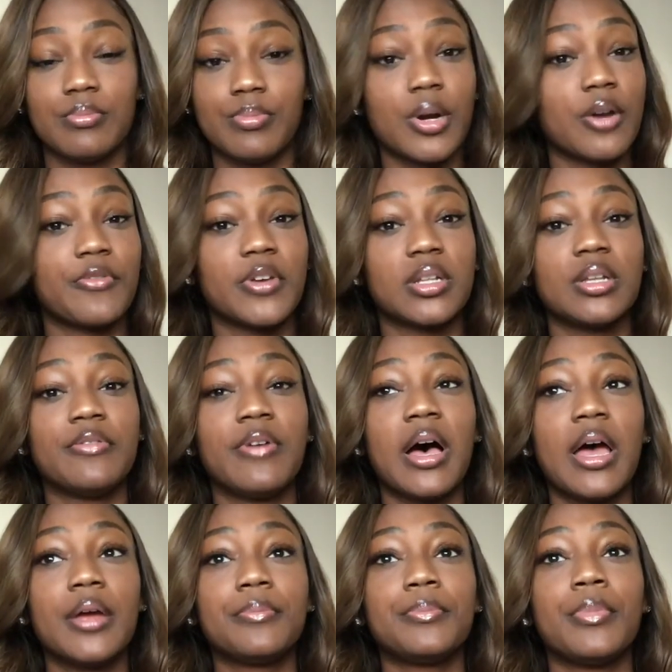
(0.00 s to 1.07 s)
perfectly
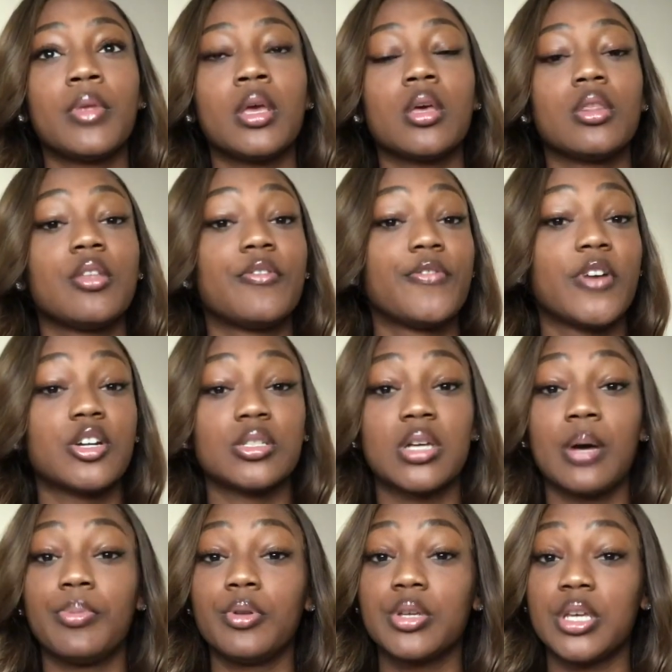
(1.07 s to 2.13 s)
fine. The first
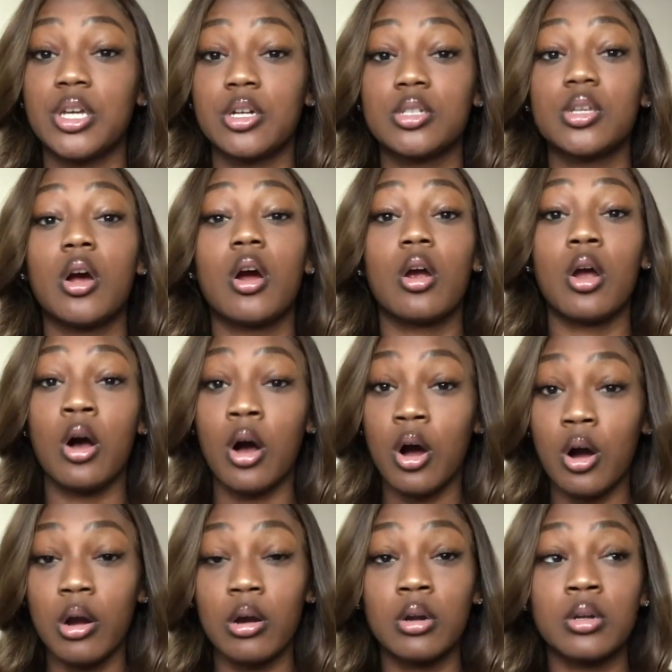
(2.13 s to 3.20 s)
couple of years are
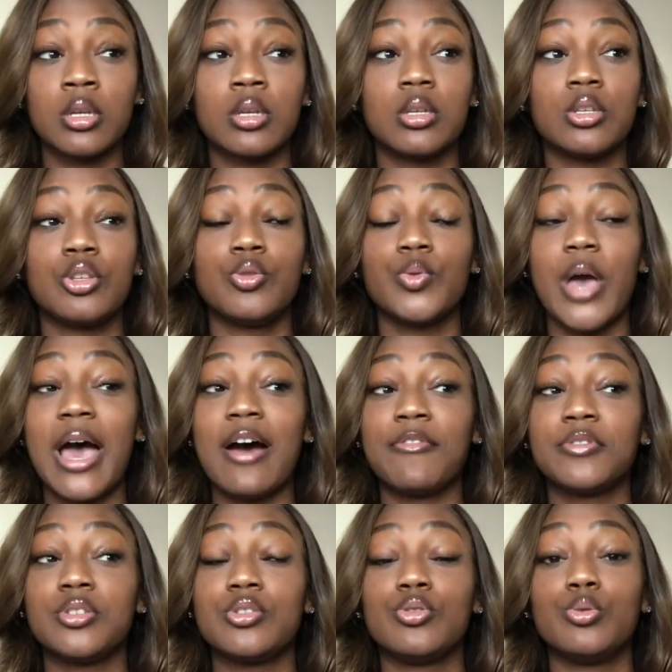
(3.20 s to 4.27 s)
hard. You
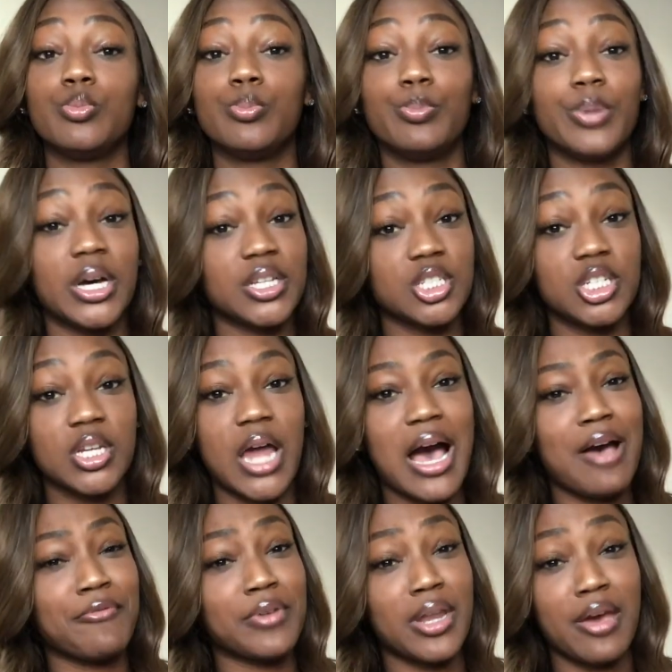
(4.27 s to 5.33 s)
have to budget.
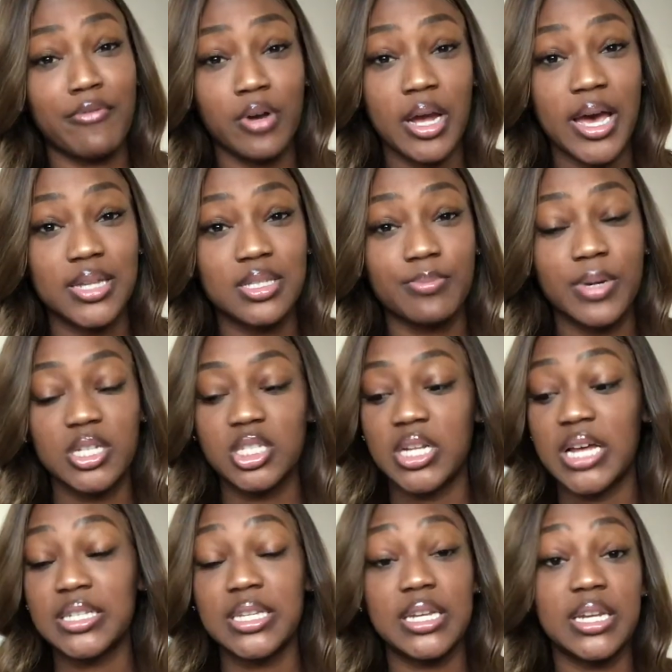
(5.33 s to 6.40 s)
I've never had to budget.
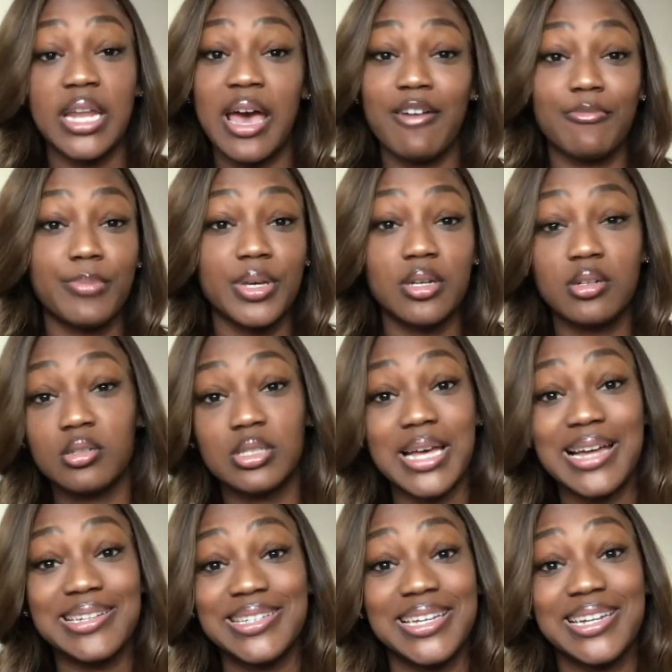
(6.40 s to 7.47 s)
I didn't have bills.
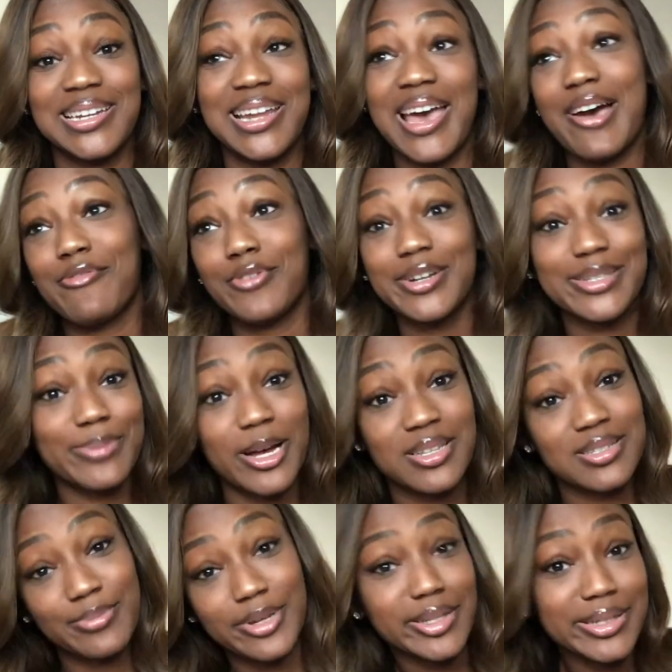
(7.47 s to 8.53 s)
I didn't have
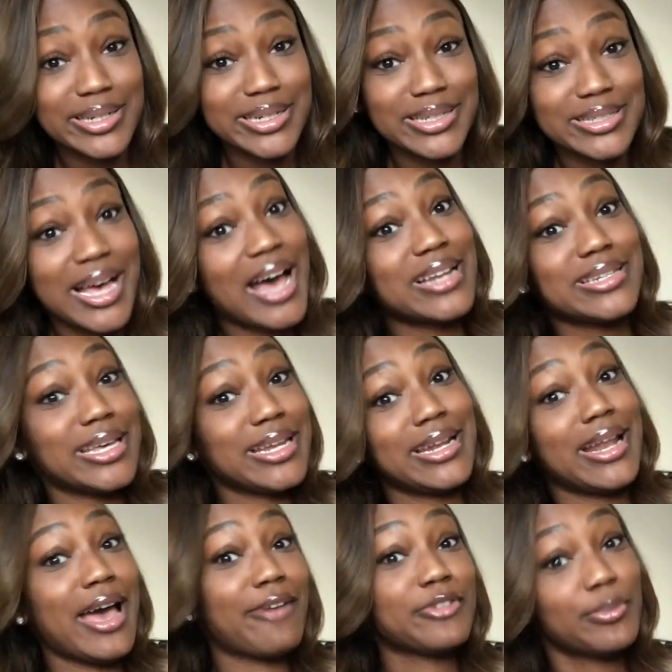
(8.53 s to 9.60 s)
responsibilities. I
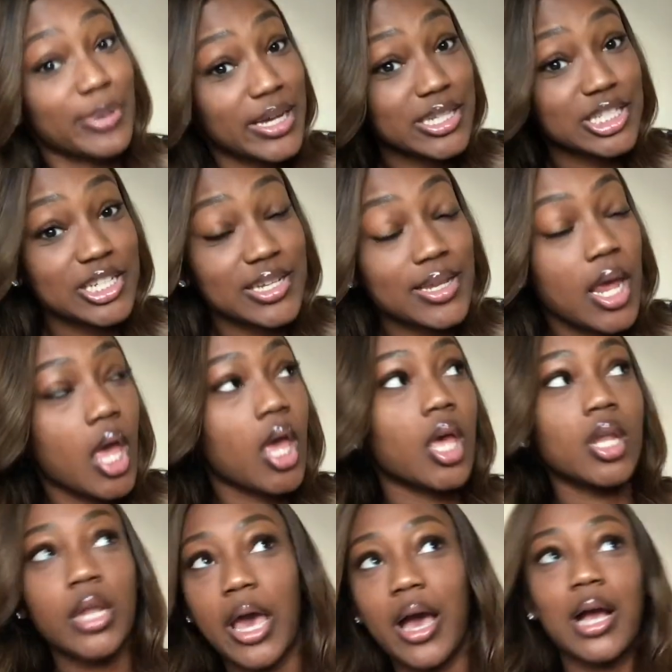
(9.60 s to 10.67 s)
didn't have to budget.
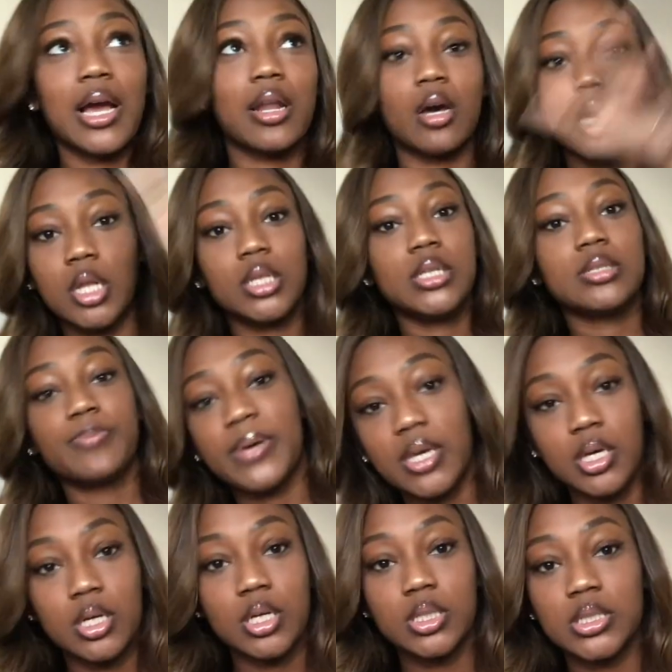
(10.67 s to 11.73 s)
Now I got all these
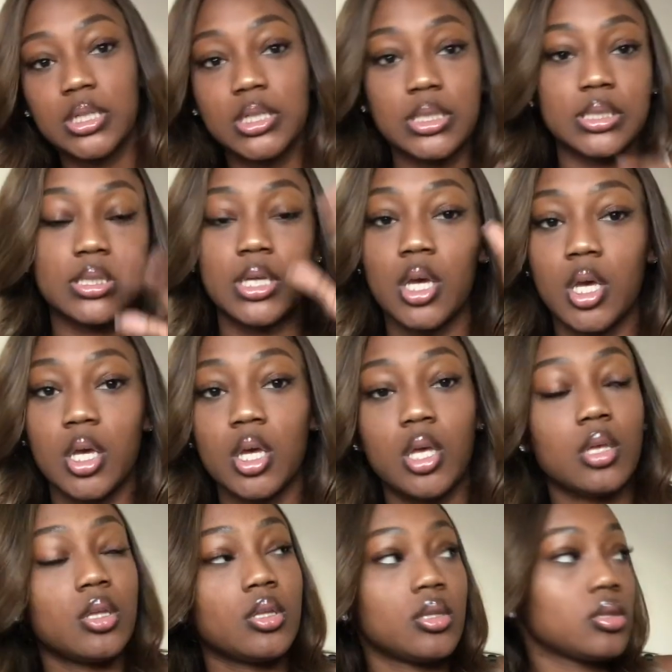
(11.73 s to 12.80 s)
bills and this
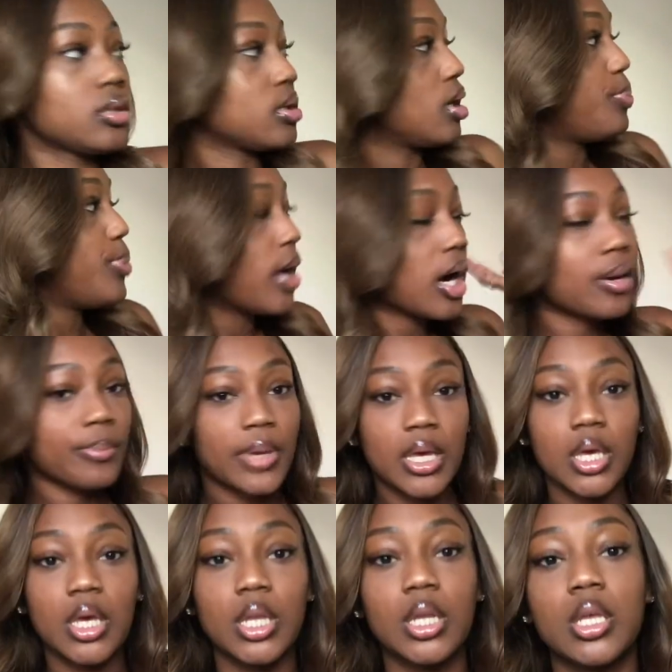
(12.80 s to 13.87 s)

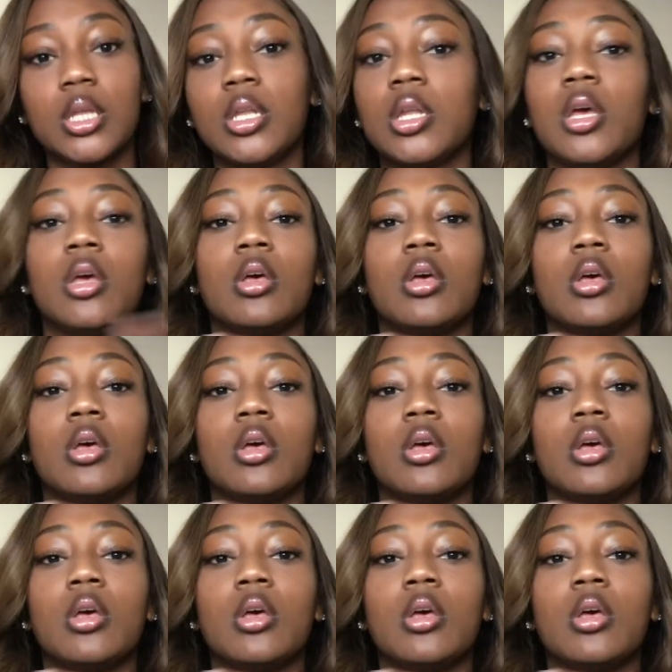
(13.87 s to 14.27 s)
apartment and